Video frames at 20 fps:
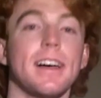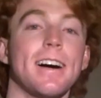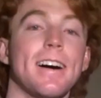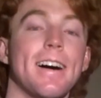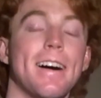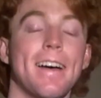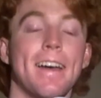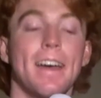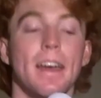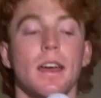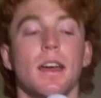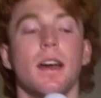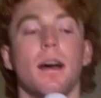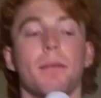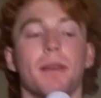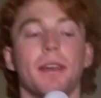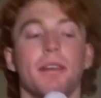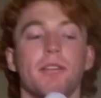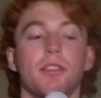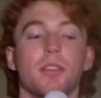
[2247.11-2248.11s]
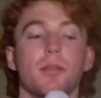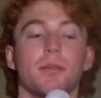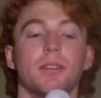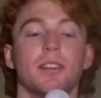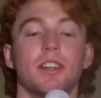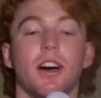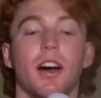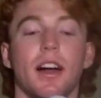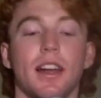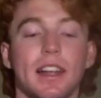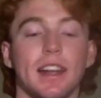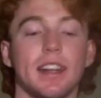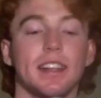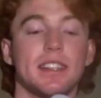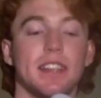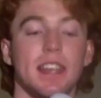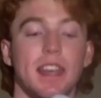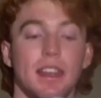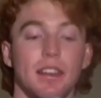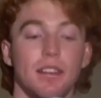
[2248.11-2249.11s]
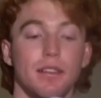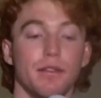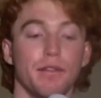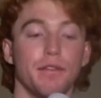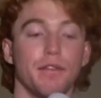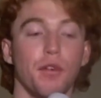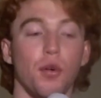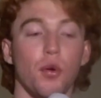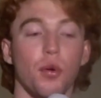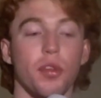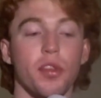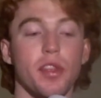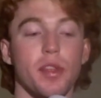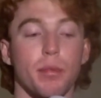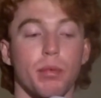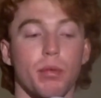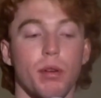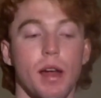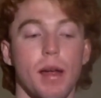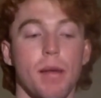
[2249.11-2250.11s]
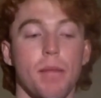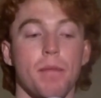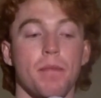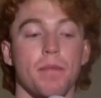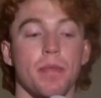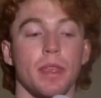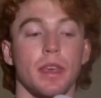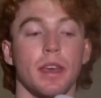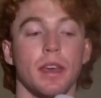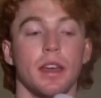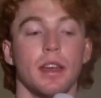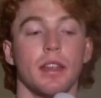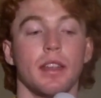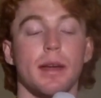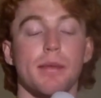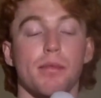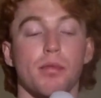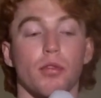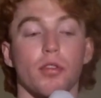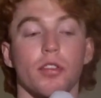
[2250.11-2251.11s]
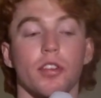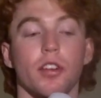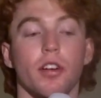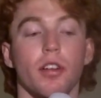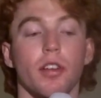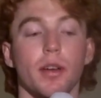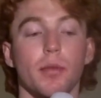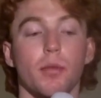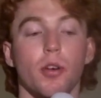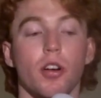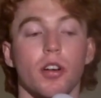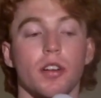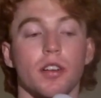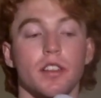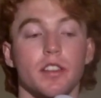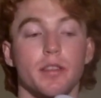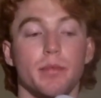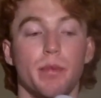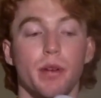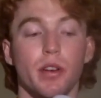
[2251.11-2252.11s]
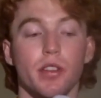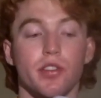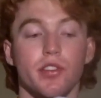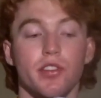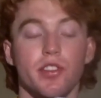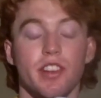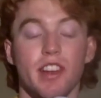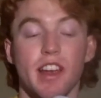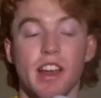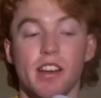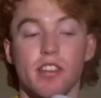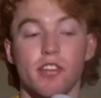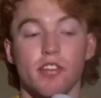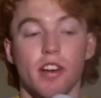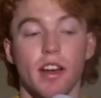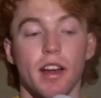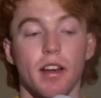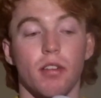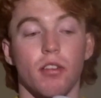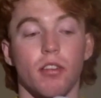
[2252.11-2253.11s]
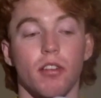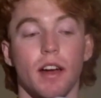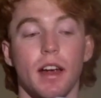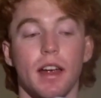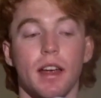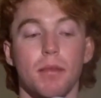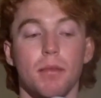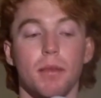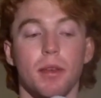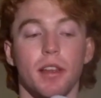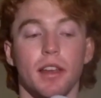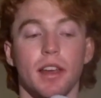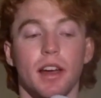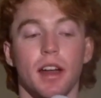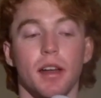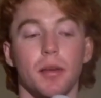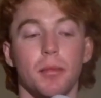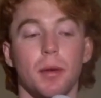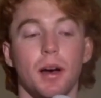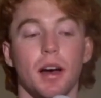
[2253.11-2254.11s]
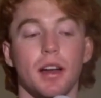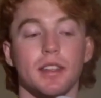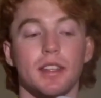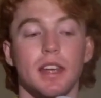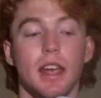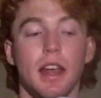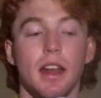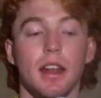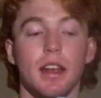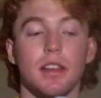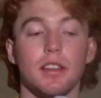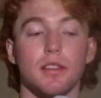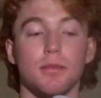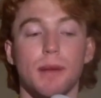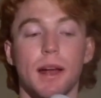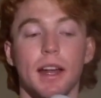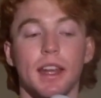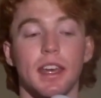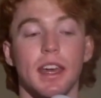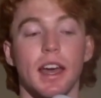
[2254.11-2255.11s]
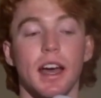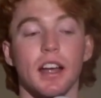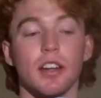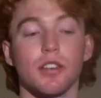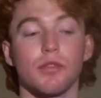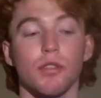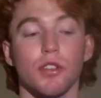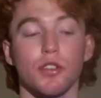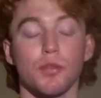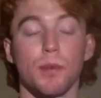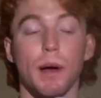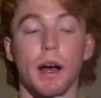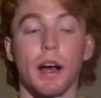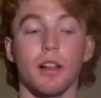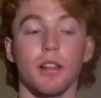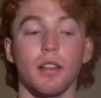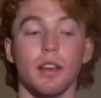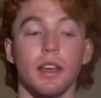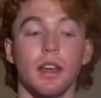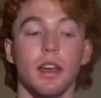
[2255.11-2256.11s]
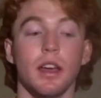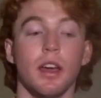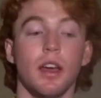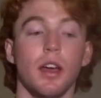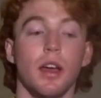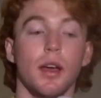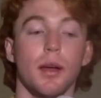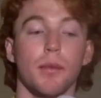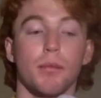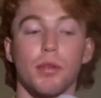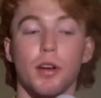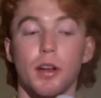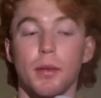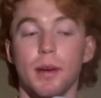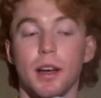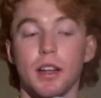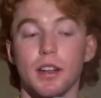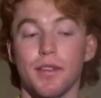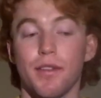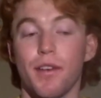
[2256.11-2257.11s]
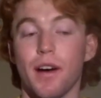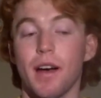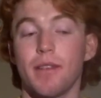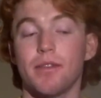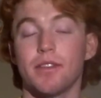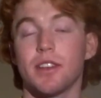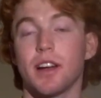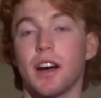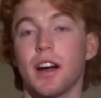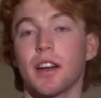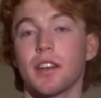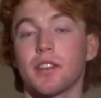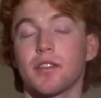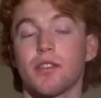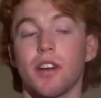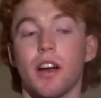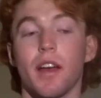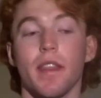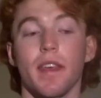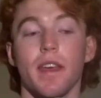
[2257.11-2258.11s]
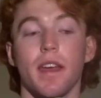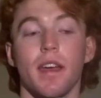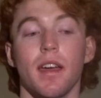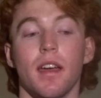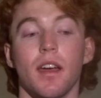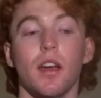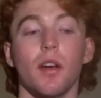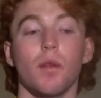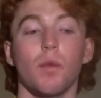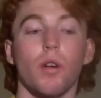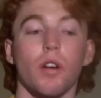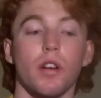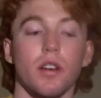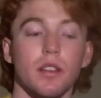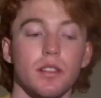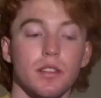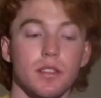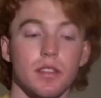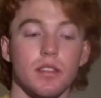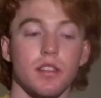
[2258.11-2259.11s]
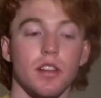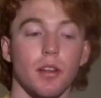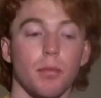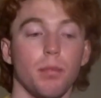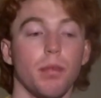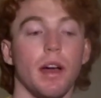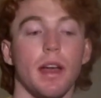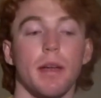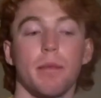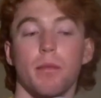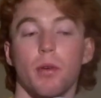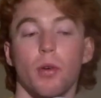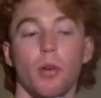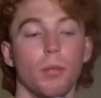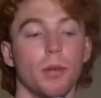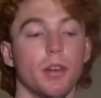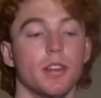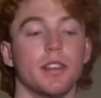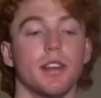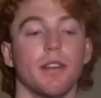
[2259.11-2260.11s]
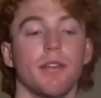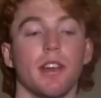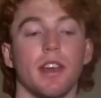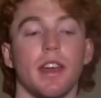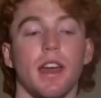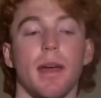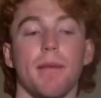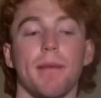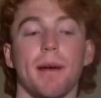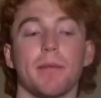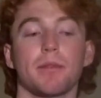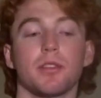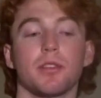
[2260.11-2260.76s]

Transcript: I'm giving them a 9 out of 10, 4th in the Prem. They brought in Ollie Watkins, Bertrand Traore, Emiliano Martinez, Matty Cash, Ross Barkley. Pretty much 5 starters right there. Watkins is going to play almost every game up top.